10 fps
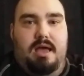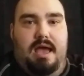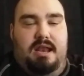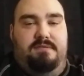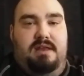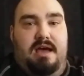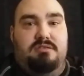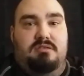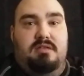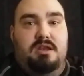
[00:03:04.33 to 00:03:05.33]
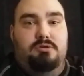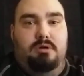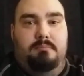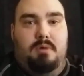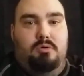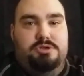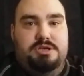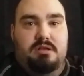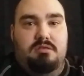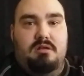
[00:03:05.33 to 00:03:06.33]
And if it has to send you
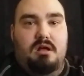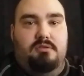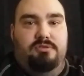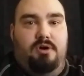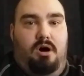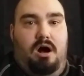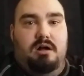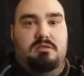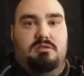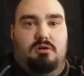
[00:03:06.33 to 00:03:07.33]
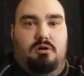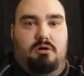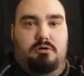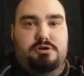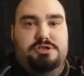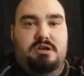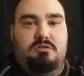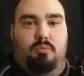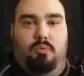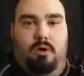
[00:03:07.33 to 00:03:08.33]
emotions, thoughts,
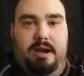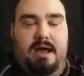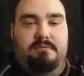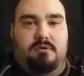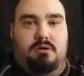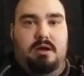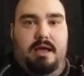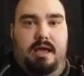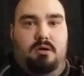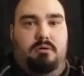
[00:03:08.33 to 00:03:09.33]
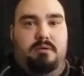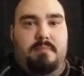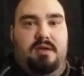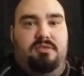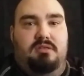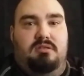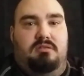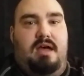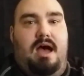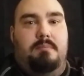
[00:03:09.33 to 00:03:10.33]
urges, whatever, in order to make these
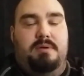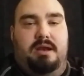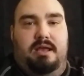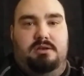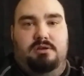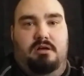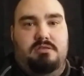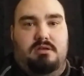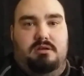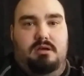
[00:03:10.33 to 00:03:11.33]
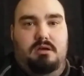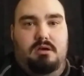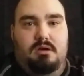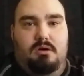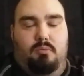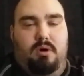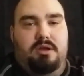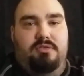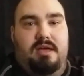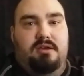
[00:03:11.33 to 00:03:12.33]
things happen, it does it. Where do
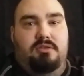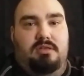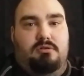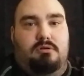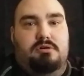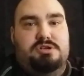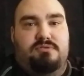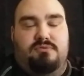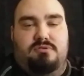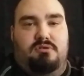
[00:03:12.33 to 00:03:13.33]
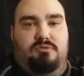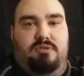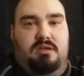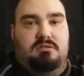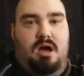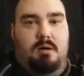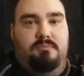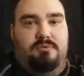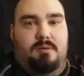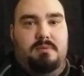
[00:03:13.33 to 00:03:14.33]
you think these urges for certain things come
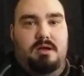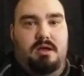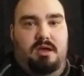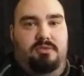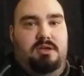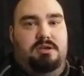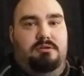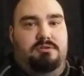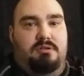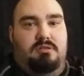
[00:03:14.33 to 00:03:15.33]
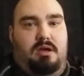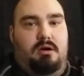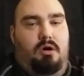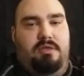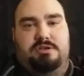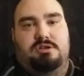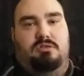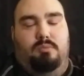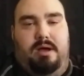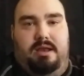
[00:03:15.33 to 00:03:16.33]
from? You think you just like, oh, that's
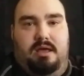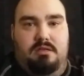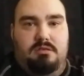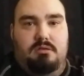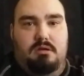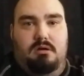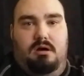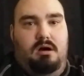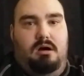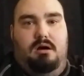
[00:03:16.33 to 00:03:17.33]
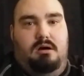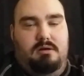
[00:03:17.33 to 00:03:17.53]
just the way it is? Uh-uh.